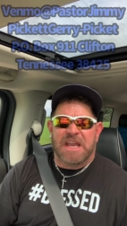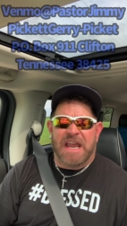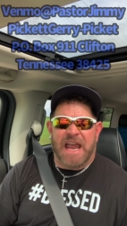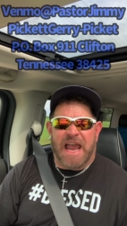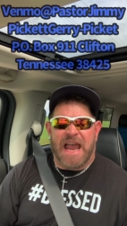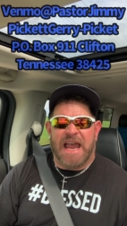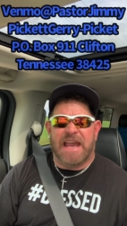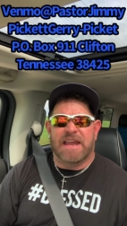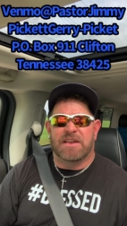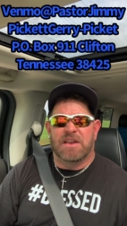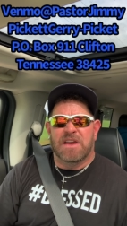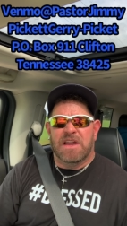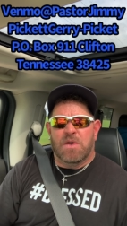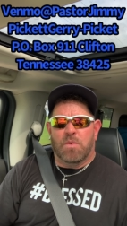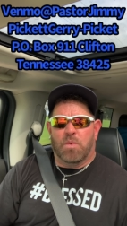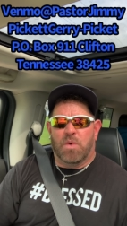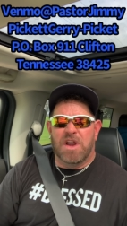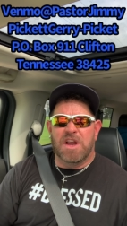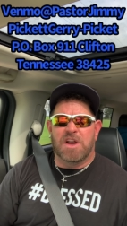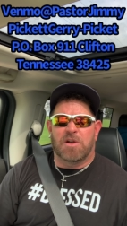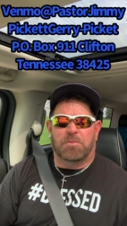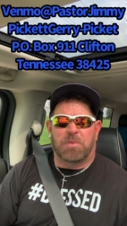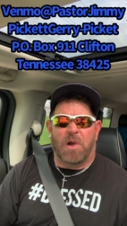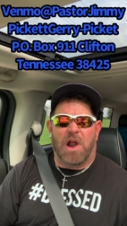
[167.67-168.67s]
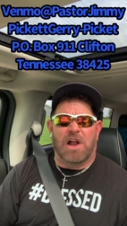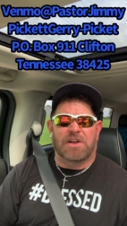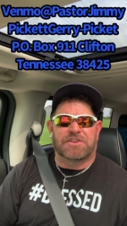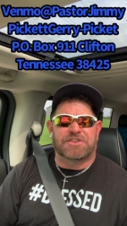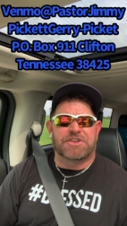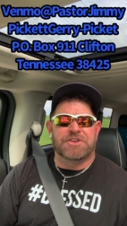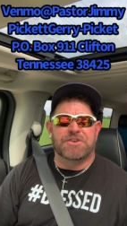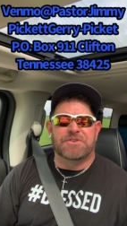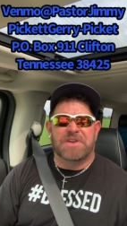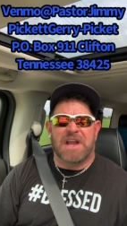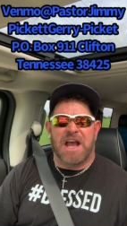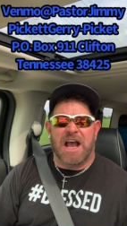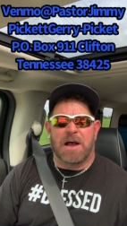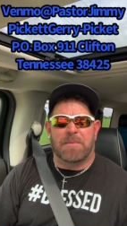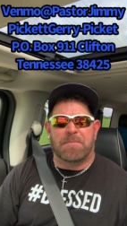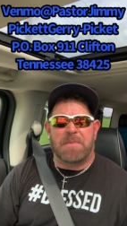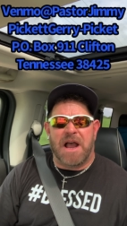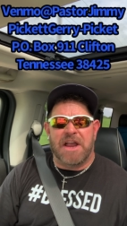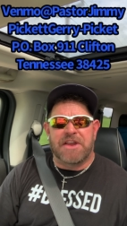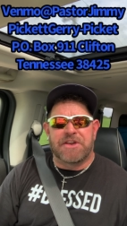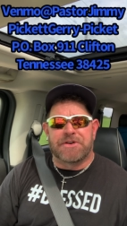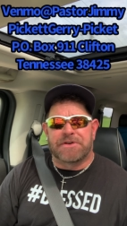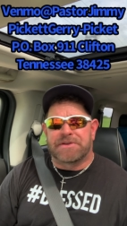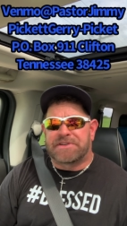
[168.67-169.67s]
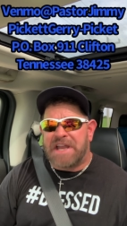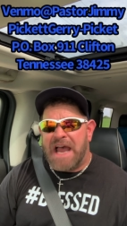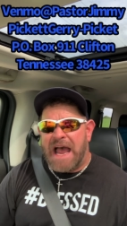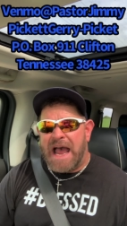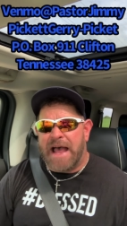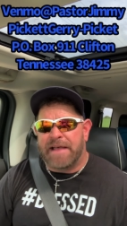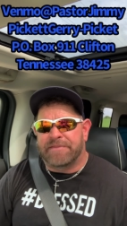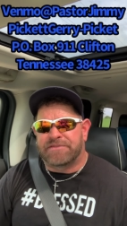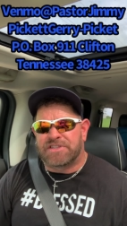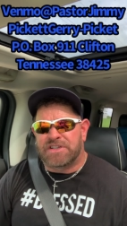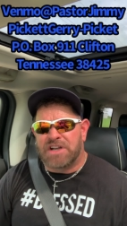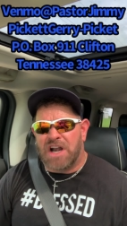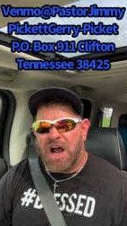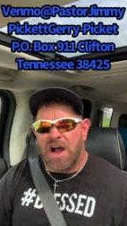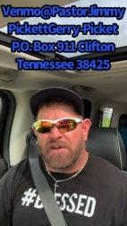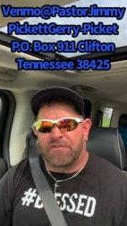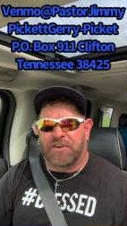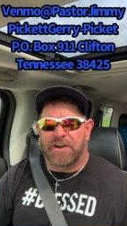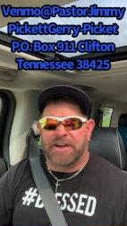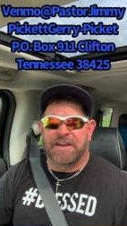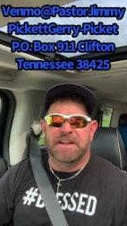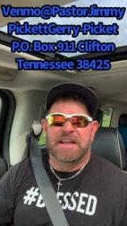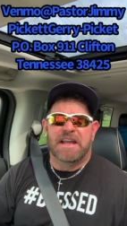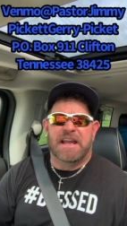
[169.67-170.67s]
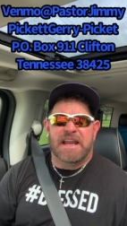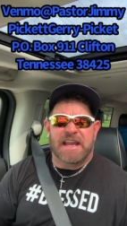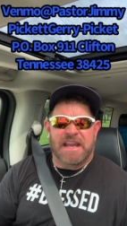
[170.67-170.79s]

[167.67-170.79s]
Hey, we are brought to you now by your tithes and offering.